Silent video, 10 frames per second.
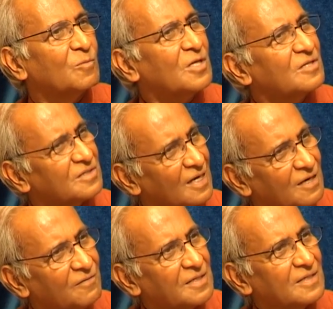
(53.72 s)
Buddha
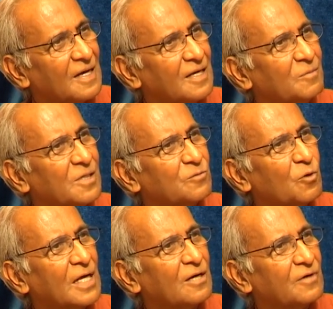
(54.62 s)
sacrificing animals?
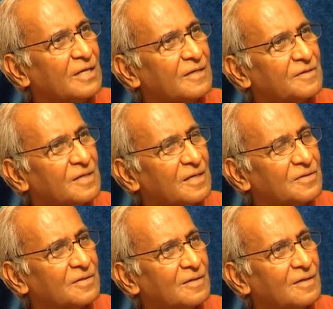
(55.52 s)
What kind of religion is
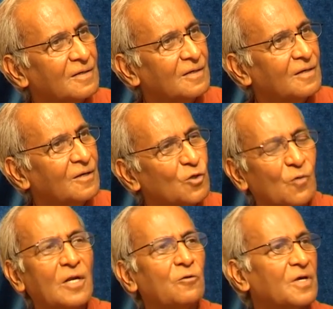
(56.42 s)
this? So he
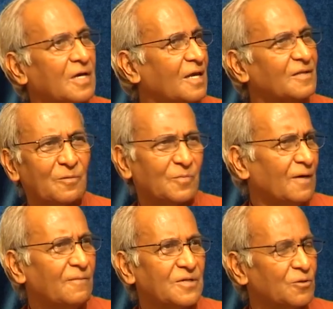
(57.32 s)
went to the king. This is a
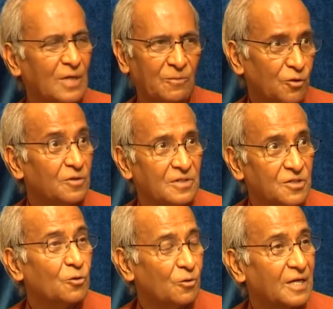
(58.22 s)
lovely story. I'm sure it's a
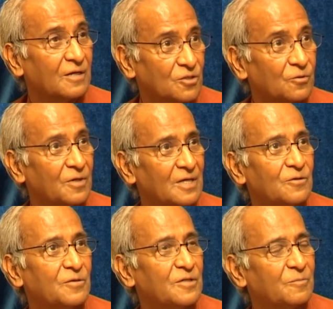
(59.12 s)
historic story. It's
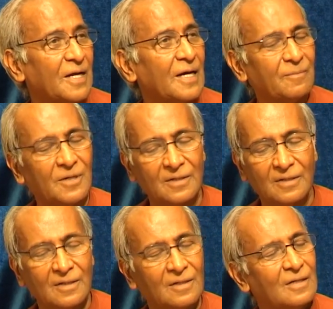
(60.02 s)
not just made up.
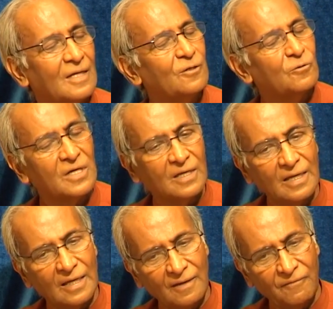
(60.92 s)
And he told the
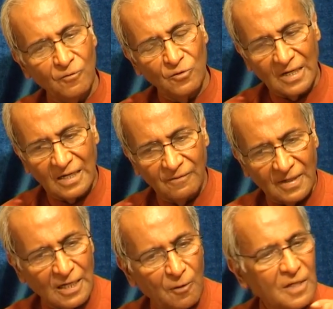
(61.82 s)
king, if you
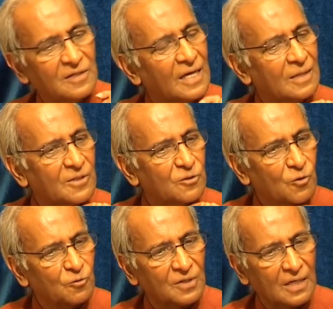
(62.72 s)
sacrifice, how many animals do you
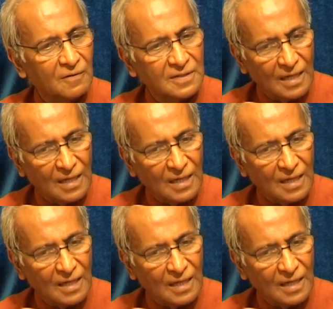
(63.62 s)
want to sacrifice?